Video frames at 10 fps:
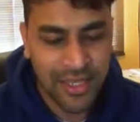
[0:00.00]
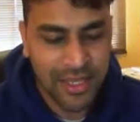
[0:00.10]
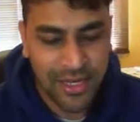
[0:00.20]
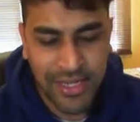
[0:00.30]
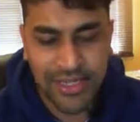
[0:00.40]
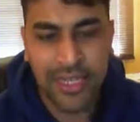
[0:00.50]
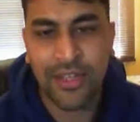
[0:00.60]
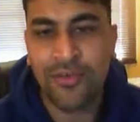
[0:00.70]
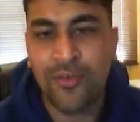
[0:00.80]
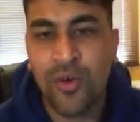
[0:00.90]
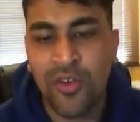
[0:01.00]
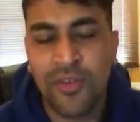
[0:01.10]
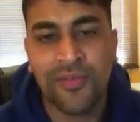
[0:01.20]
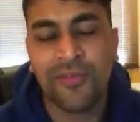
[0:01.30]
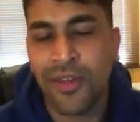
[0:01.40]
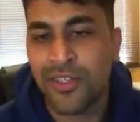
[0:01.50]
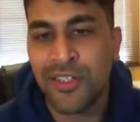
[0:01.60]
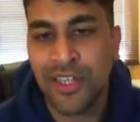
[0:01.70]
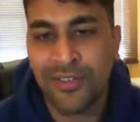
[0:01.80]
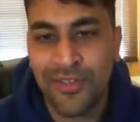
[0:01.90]
Let's add 4 function
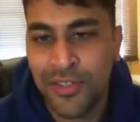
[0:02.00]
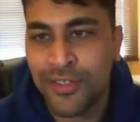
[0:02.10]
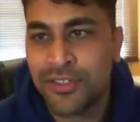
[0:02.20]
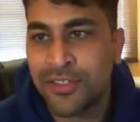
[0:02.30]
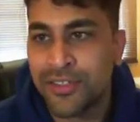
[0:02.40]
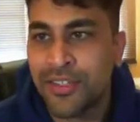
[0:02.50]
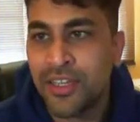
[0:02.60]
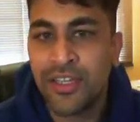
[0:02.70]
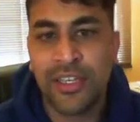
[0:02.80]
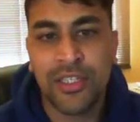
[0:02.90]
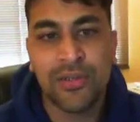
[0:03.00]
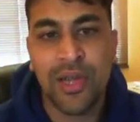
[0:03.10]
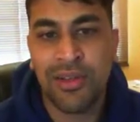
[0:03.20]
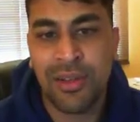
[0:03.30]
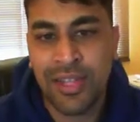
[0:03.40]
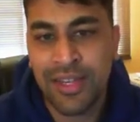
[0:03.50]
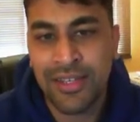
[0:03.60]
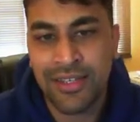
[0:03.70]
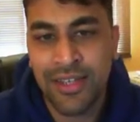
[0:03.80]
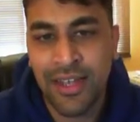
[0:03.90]
definitions to our linked
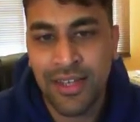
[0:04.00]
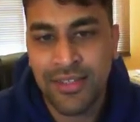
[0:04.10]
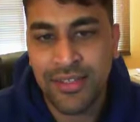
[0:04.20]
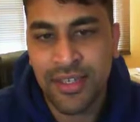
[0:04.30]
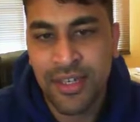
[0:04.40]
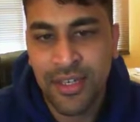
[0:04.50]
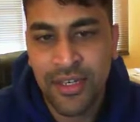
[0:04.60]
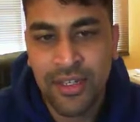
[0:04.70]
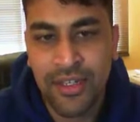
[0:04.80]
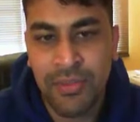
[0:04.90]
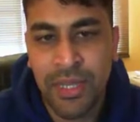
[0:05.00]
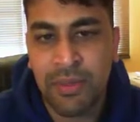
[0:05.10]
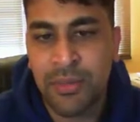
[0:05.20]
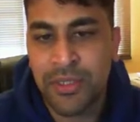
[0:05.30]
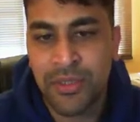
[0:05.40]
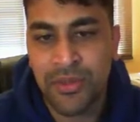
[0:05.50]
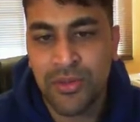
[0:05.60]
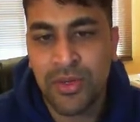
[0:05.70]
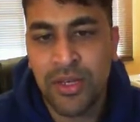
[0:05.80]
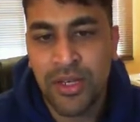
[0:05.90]
list class to be able
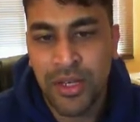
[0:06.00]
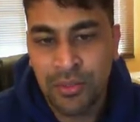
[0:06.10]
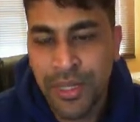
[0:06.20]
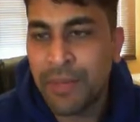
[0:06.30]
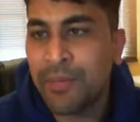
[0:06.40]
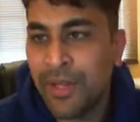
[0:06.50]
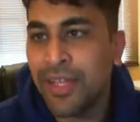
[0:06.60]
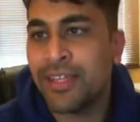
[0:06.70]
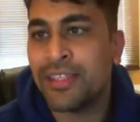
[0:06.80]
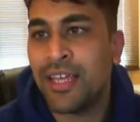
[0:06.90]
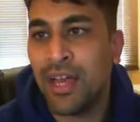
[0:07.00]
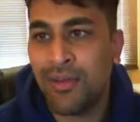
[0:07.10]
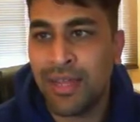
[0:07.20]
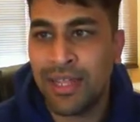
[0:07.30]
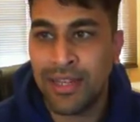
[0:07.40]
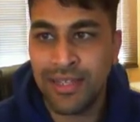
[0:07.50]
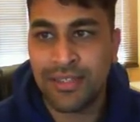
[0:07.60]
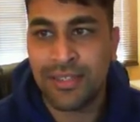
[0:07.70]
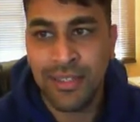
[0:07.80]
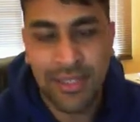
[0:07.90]
to manipulate our linked
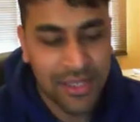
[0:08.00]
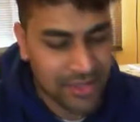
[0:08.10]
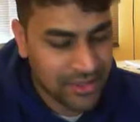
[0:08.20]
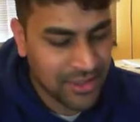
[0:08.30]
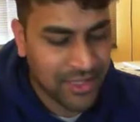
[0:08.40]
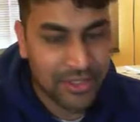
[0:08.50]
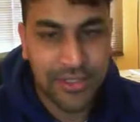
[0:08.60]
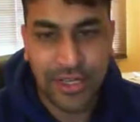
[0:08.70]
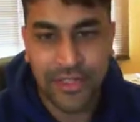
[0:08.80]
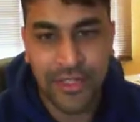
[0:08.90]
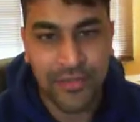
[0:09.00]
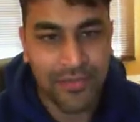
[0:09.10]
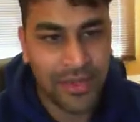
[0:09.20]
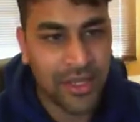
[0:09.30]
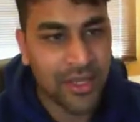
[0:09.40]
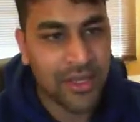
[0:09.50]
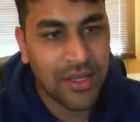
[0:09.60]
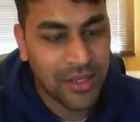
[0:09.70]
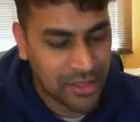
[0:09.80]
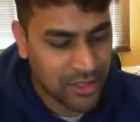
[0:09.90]
list data structure.
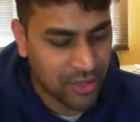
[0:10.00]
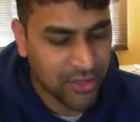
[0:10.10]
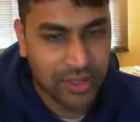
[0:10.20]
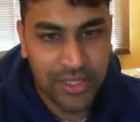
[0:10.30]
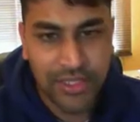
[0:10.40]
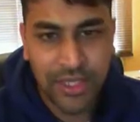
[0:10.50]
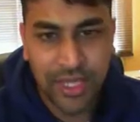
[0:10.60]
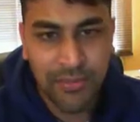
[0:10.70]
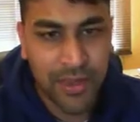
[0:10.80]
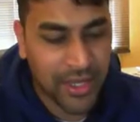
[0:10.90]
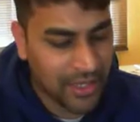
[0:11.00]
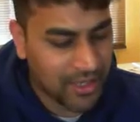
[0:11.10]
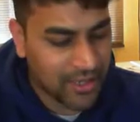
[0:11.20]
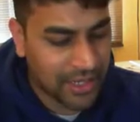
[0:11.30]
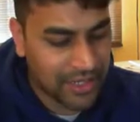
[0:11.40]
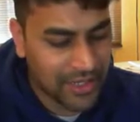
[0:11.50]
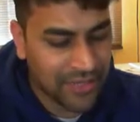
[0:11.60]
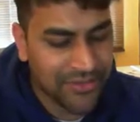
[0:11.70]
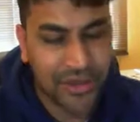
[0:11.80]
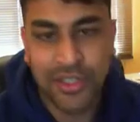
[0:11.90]
So let's start by creating a
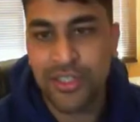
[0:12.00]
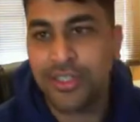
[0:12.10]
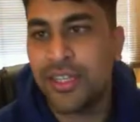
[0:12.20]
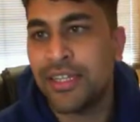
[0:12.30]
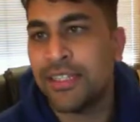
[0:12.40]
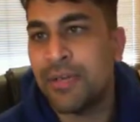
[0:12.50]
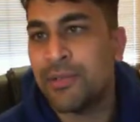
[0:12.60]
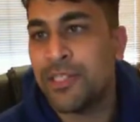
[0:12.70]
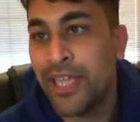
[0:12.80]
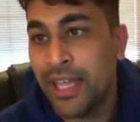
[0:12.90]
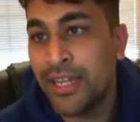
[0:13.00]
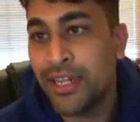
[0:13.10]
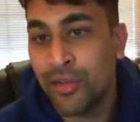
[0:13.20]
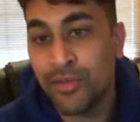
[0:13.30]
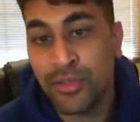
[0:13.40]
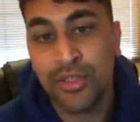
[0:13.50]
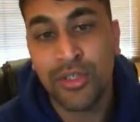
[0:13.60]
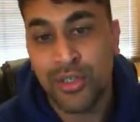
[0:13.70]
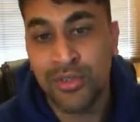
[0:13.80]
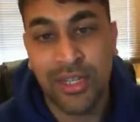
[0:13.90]
function that is able to add a node
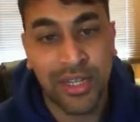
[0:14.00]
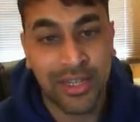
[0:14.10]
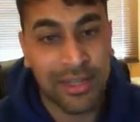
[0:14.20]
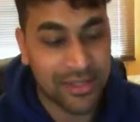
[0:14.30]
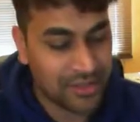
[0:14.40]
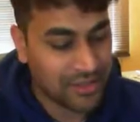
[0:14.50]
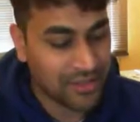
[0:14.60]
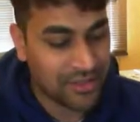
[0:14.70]
to the linked list.